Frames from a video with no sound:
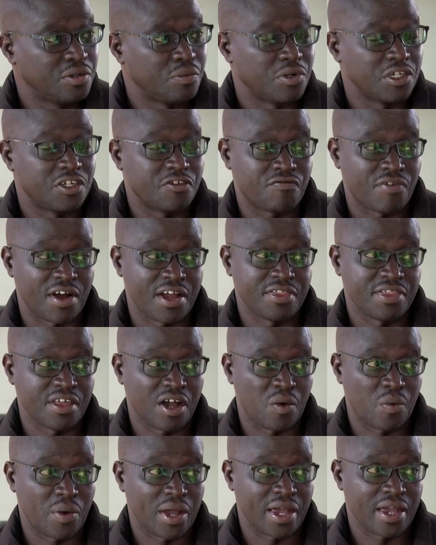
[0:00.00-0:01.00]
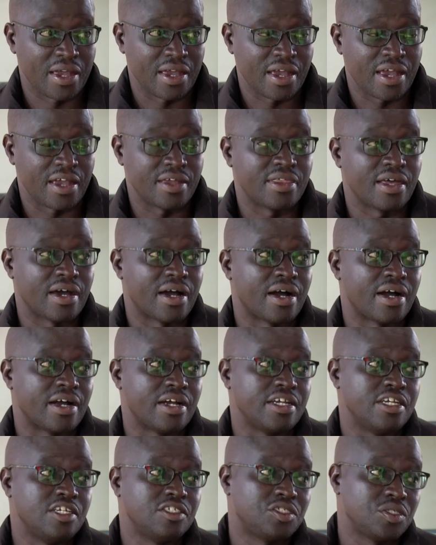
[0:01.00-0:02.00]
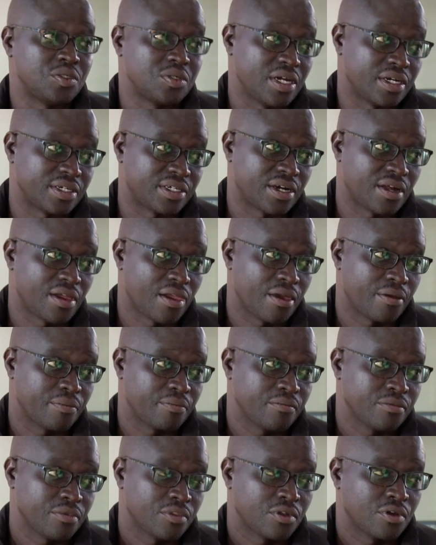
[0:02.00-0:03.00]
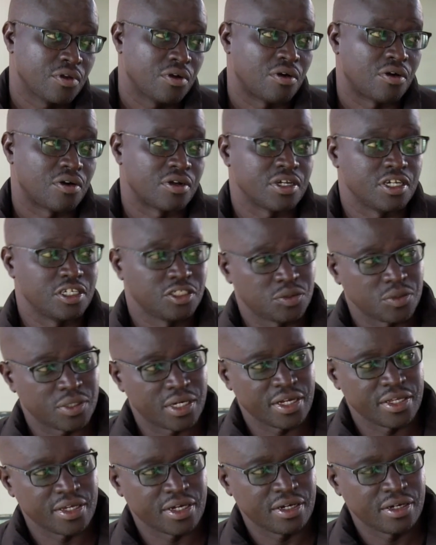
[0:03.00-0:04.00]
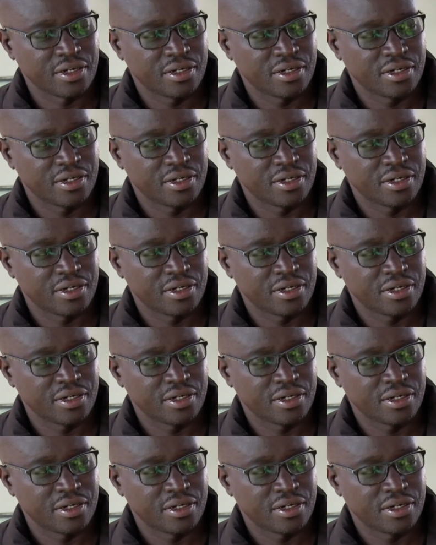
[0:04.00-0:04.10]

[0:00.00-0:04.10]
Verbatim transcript: which find their way either into Uganda or into Kenya